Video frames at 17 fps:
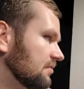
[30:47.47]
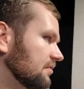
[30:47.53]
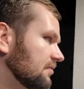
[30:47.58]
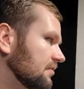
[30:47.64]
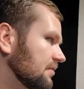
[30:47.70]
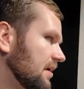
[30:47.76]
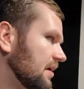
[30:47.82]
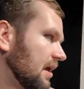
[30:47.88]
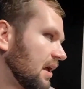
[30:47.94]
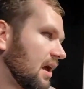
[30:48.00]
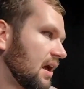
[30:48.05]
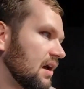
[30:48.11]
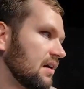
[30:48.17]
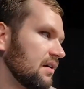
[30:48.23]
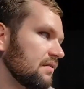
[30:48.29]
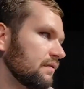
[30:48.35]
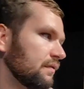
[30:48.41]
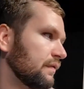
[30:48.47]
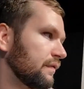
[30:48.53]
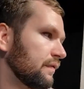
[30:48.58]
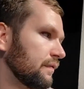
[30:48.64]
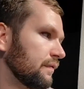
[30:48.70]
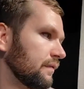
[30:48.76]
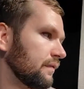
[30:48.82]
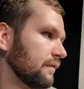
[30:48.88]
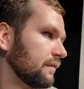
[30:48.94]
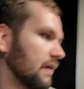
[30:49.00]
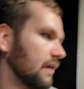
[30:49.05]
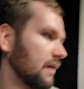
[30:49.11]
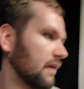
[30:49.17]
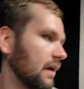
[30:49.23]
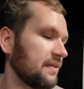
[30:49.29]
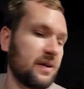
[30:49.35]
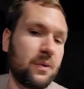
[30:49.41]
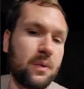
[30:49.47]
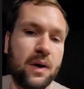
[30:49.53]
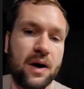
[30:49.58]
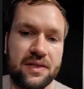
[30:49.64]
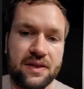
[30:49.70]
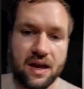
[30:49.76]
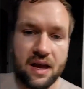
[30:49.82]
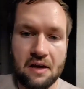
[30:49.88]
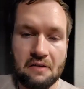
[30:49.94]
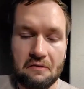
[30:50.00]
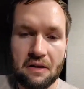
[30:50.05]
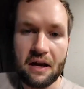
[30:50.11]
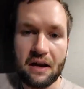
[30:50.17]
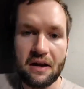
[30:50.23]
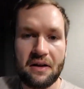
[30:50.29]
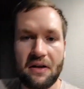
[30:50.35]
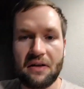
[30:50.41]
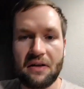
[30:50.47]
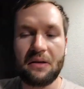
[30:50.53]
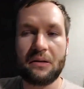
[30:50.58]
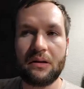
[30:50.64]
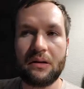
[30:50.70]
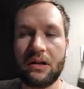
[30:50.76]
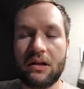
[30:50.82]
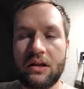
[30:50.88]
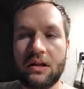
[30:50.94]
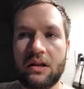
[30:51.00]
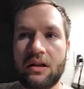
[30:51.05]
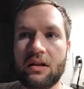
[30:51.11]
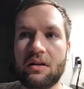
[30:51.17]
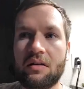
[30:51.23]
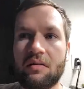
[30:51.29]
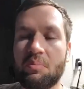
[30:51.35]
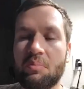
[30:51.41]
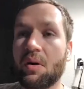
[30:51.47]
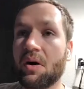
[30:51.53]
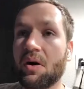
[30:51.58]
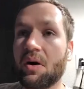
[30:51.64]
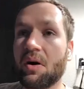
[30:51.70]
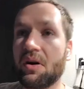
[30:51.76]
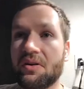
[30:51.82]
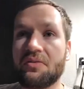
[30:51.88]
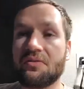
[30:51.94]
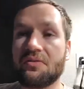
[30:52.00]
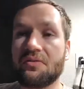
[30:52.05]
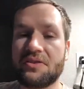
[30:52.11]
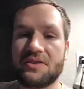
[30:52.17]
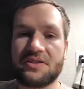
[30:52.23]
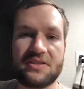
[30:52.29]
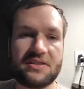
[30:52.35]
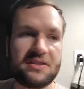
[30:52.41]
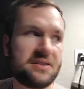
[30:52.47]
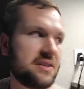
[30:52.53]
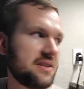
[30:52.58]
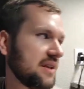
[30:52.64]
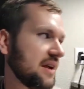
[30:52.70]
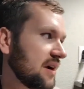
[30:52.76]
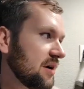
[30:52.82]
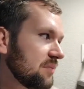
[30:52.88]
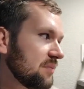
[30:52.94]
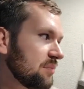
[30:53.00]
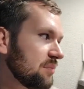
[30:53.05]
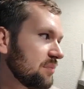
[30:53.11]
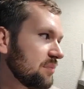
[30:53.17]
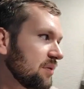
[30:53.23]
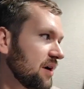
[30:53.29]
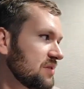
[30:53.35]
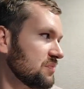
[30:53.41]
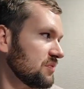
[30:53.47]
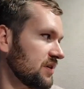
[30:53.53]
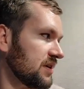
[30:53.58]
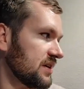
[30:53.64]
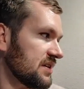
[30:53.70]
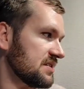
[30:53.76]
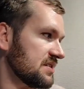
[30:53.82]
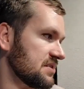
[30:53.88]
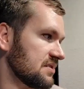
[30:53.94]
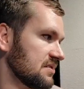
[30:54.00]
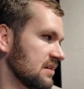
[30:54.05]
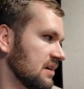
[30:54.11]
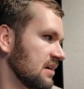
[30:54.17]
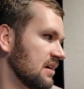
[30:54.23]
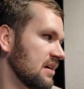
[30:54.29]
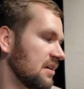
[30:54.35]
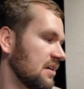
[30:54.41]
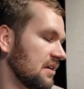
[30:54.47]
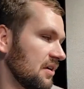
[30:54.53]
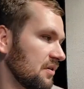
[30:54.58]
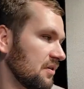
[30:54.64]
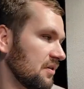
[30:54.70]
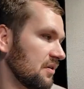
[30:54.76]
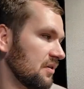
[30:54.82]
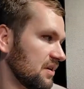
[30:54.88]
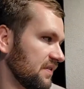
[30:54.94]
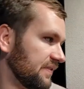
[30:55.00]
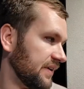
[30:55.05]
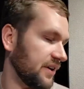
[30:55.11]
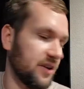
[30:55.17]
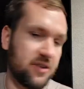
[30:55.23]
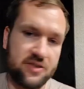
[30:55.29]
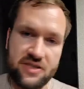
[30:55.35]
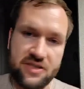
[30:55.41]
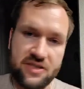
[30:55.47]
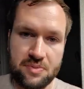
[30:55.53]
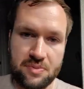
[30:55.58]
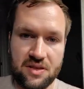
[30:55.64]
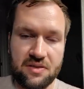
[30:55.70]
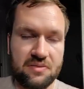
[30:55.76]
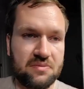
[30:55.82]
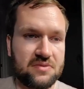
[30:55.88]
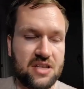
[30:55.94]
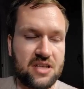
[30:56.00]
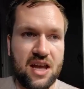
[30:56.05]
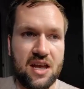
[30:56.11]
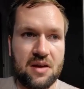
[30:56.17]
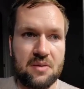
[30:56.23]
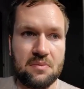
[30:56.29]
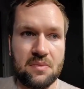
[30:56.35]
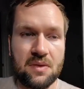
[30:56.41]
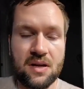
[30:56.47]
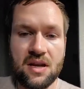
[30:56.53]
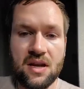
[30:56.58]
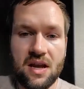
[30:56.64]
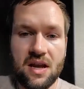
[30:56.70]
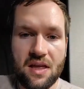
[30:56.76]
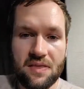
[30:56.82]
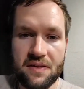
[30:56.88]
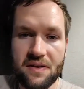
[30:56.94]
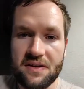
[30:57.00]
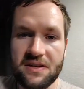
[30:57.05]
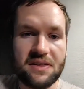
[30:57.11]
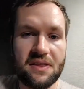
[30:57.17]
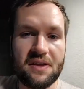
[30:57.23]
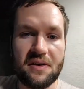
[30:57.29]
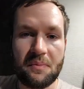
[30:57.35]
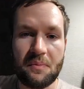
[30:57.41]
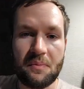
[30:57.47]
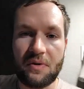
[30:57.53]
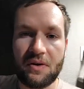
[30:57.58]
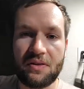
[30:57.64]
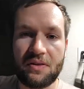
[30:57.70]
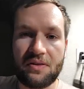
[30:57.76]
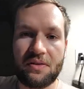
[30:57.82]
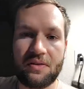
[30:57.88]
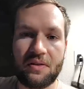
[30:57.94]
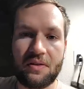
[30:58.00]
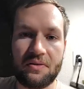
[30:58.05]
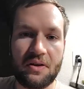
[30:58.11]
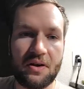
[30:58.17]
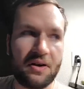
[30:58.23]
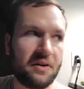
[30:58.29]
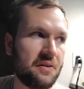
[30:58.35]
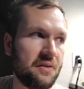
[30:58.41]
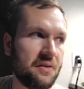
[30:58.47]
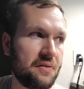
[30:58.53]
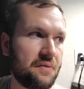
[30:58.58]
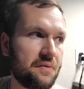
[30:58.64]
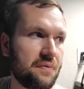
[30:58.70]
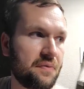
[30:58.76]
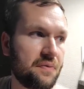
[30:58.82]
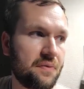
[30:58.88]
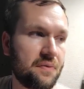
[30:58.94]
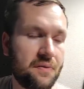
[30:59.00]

why they have it at a part of the reason higher price point is, the minifigures, they spent time, they did them with a lot of,